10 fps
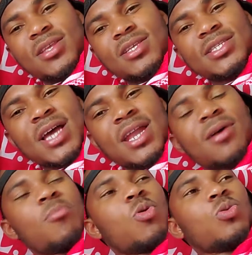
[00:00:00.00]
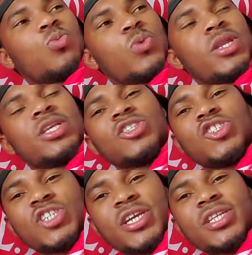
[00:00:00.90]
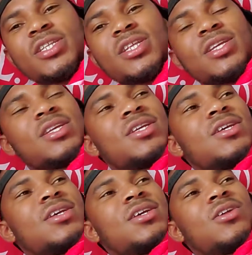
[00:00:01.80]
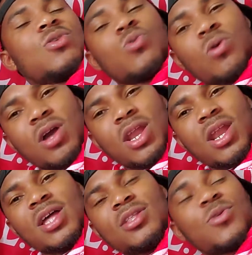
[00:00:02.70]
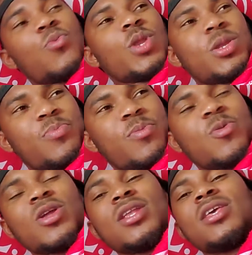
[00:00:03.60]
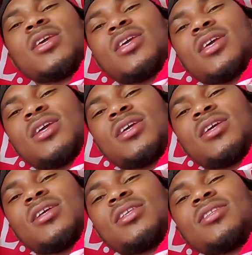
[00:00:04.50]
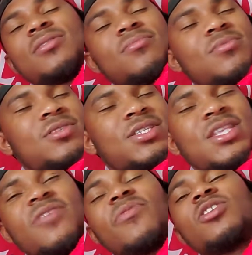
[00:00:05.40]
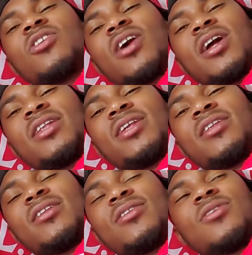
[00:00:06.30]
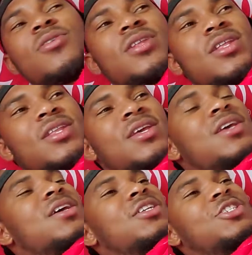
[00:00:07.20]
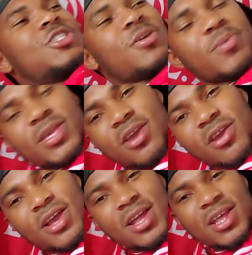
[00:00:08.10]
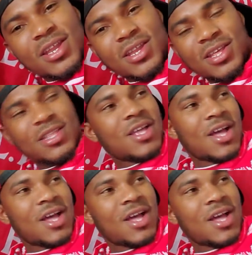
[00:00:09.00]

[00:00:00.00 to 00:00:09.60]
It's all about winning. Trent, local lad, to win the Premier League. Stevie Gerrard didn't do it. Jamie Carragher did it.